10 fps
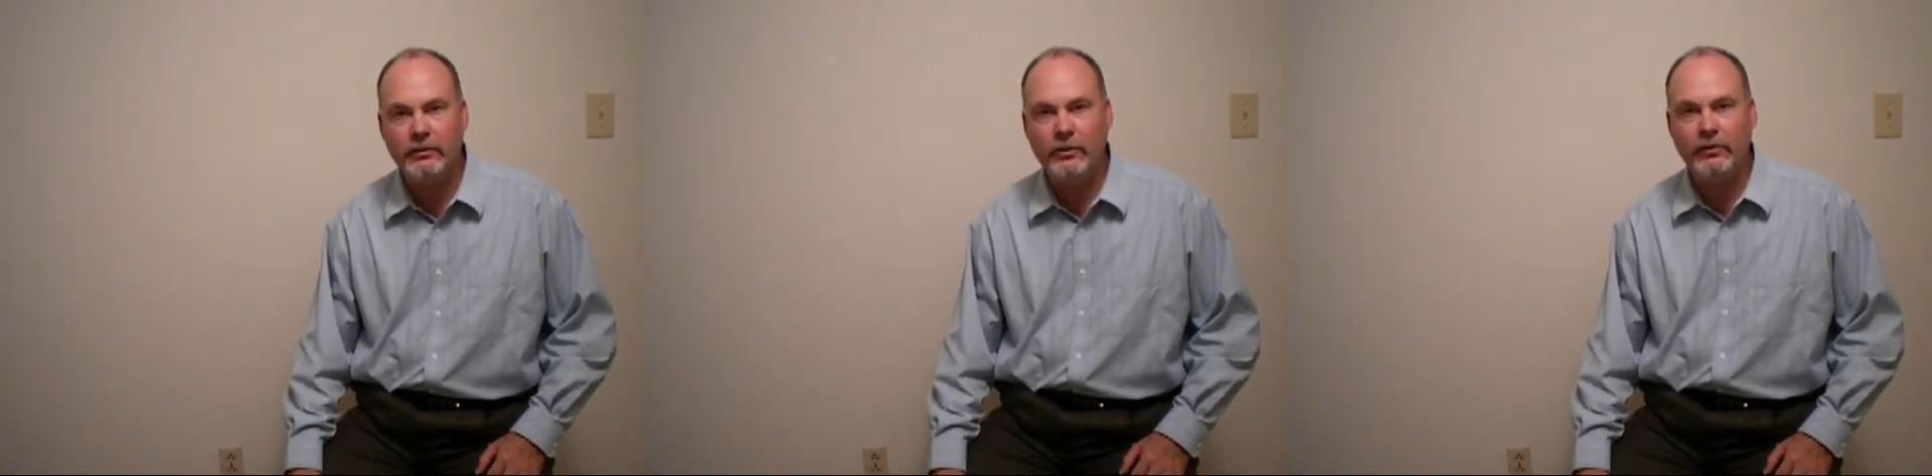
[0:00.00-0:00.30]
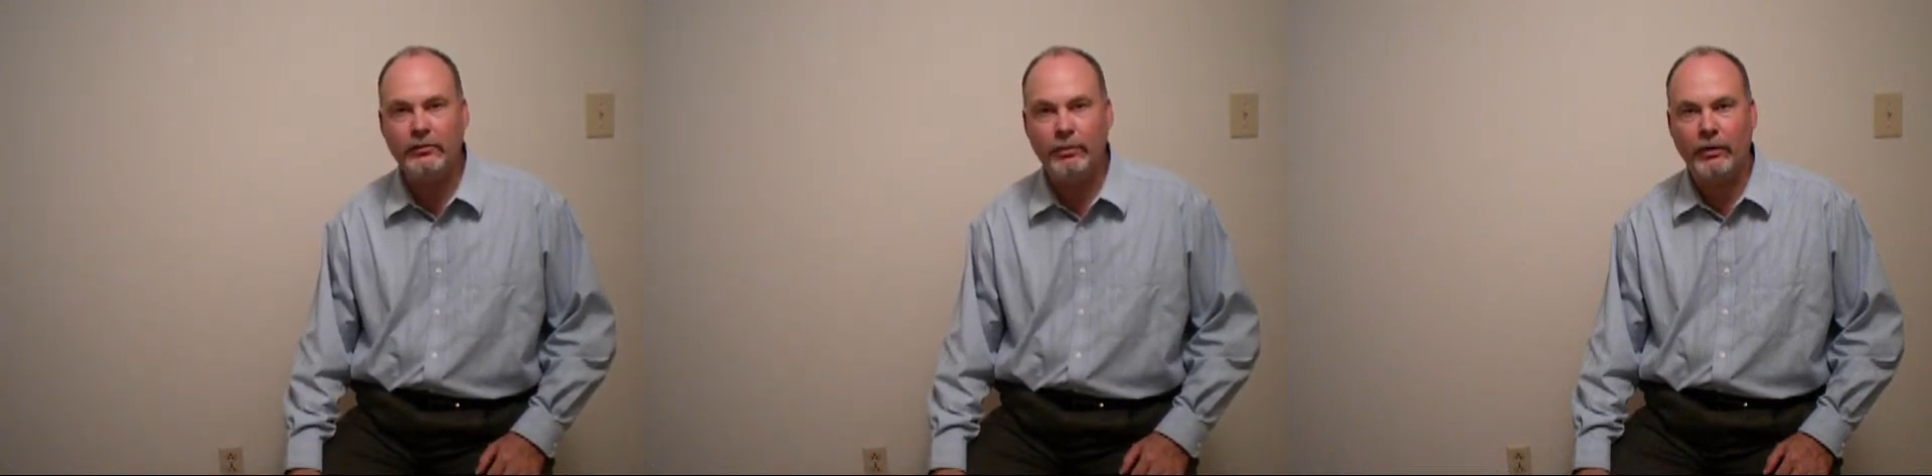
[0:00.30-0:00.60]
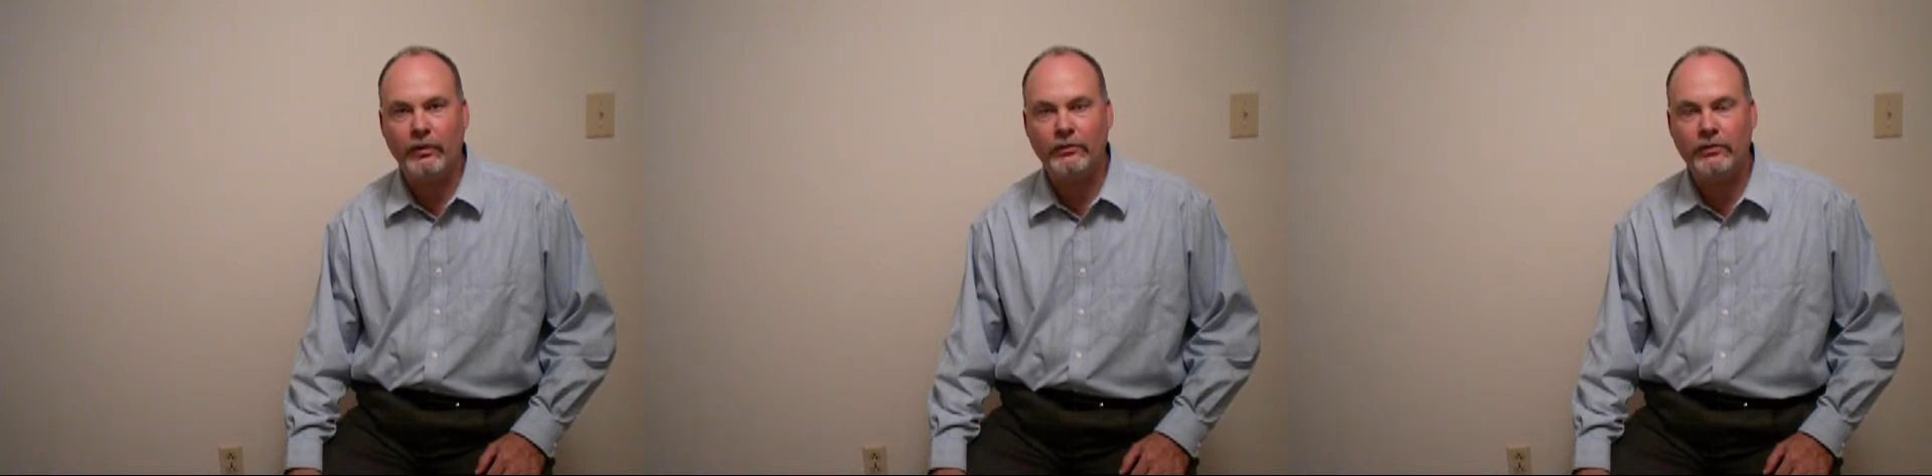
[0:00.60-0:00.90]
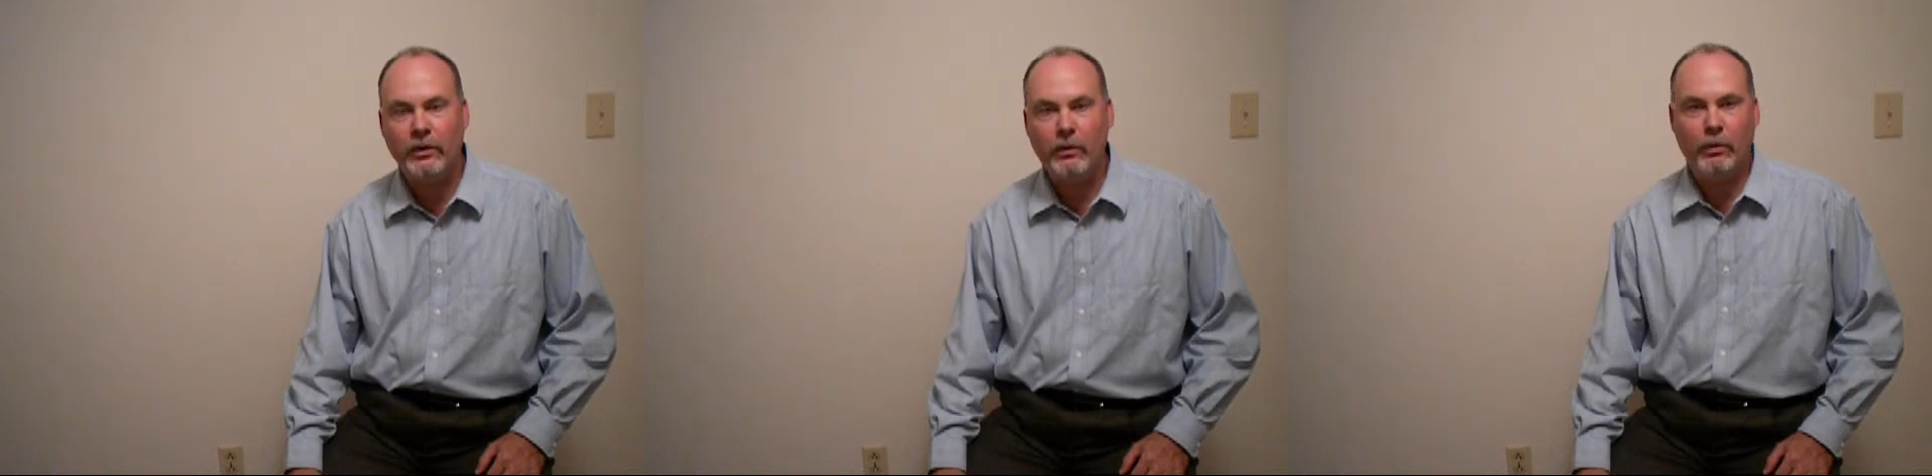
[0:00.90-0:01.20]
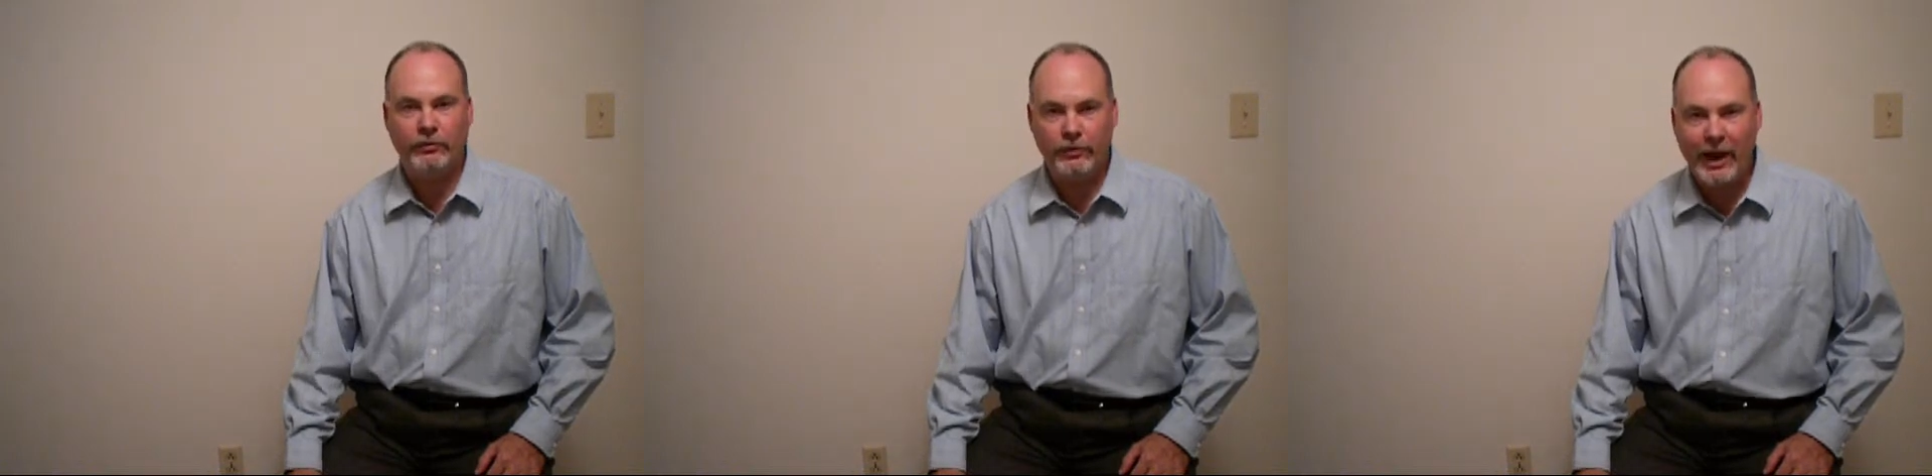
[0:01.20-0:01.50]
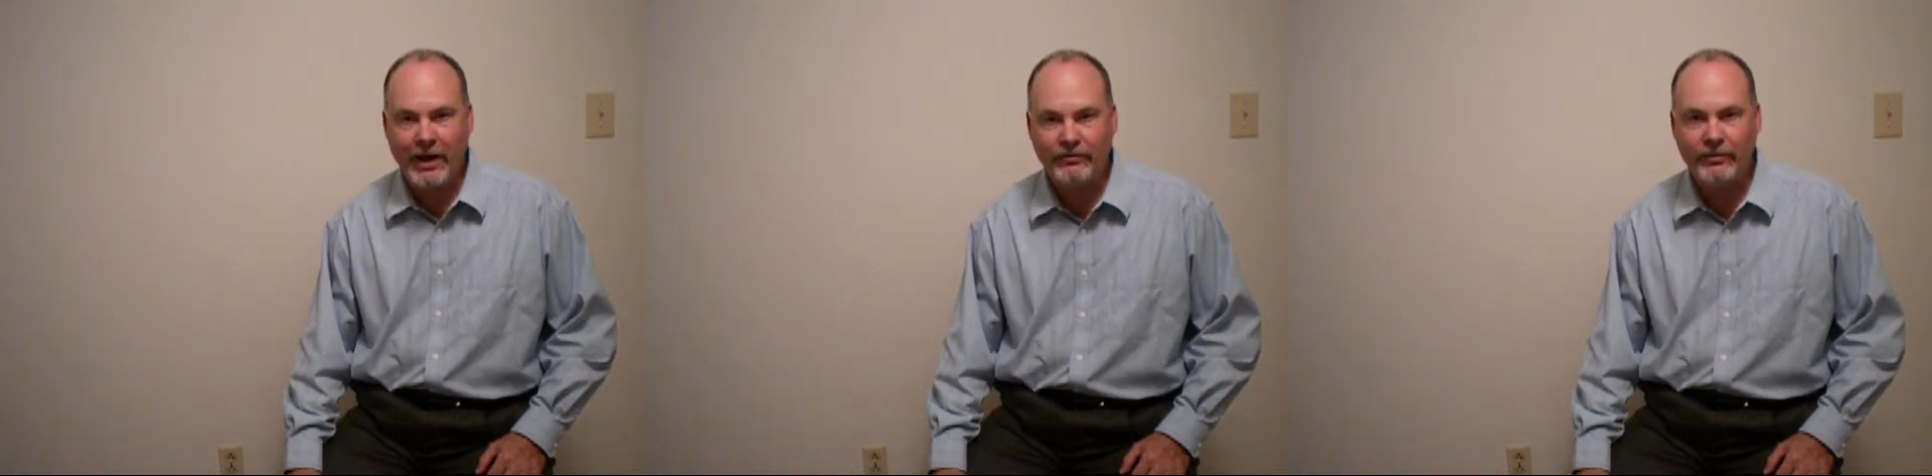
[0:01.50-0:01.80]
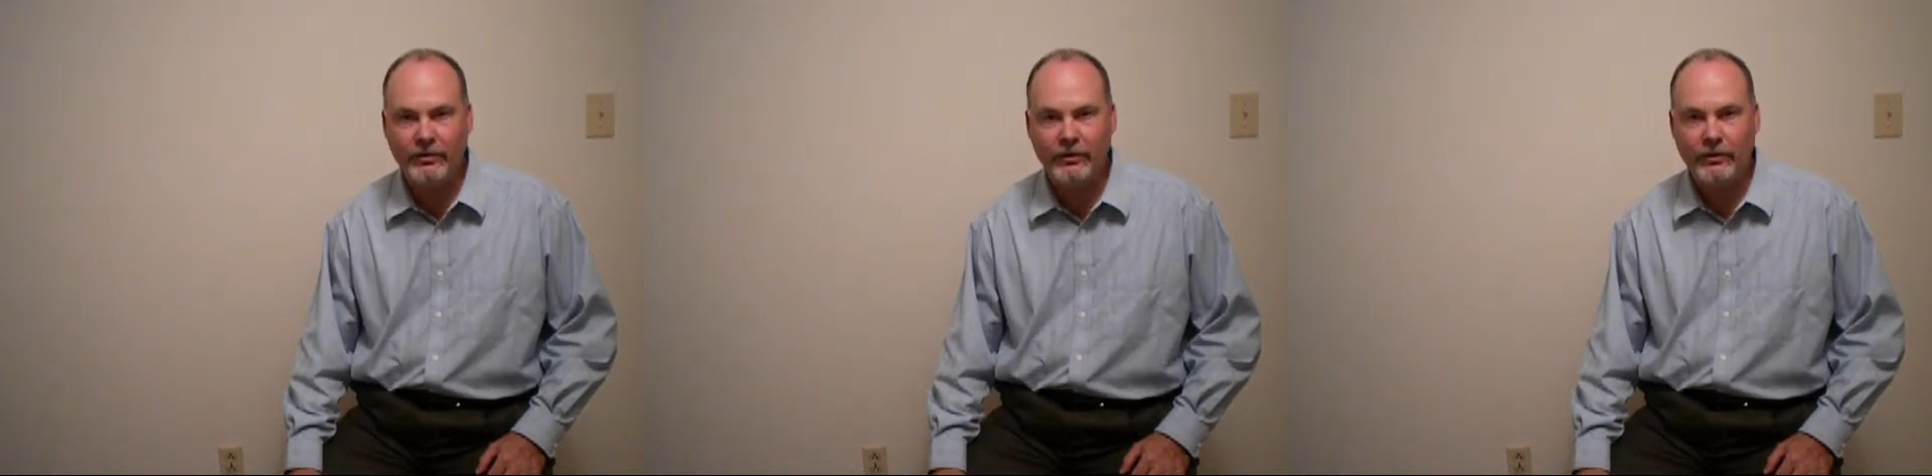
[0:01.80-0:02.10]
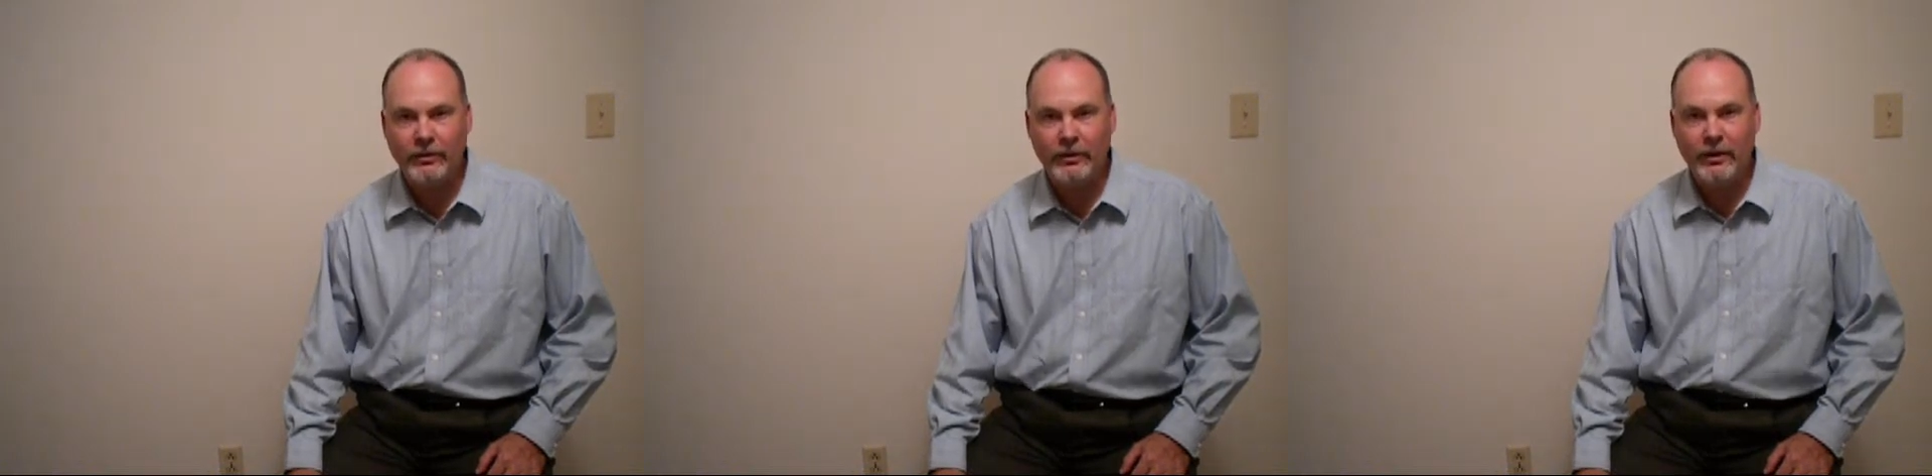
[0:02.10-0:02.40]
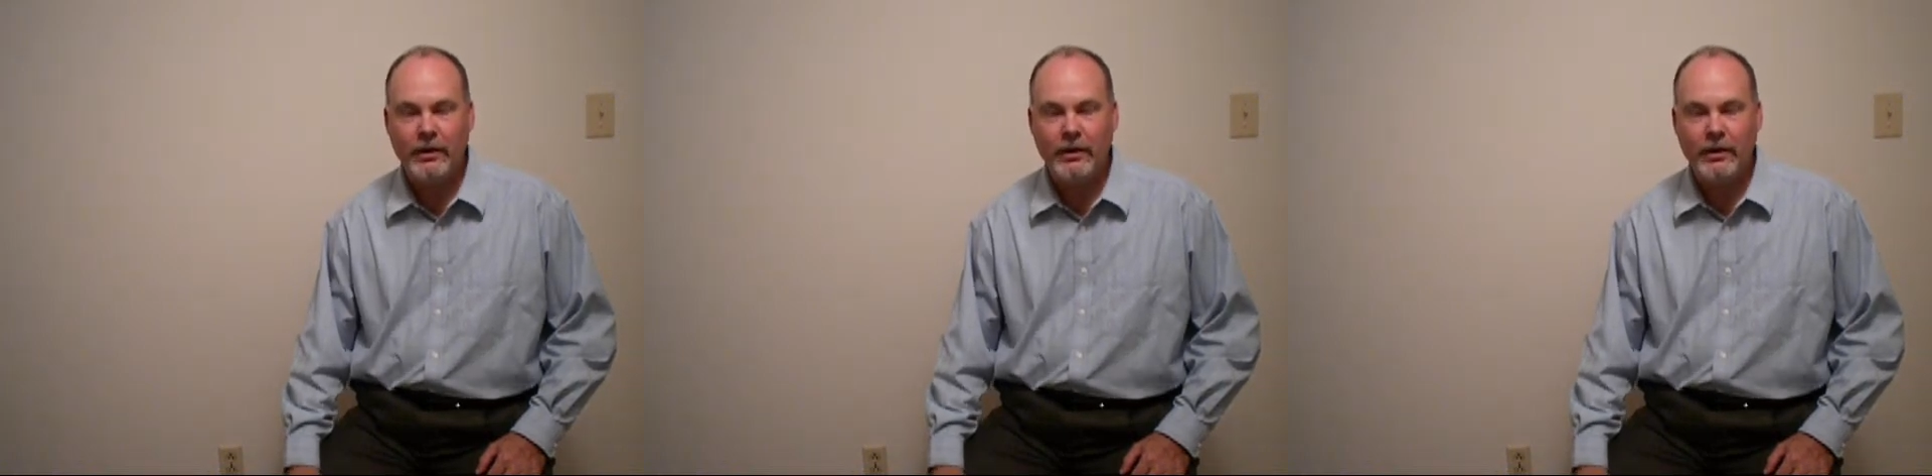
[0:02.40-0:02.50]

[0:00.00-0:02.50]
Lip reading: to express what you have to do.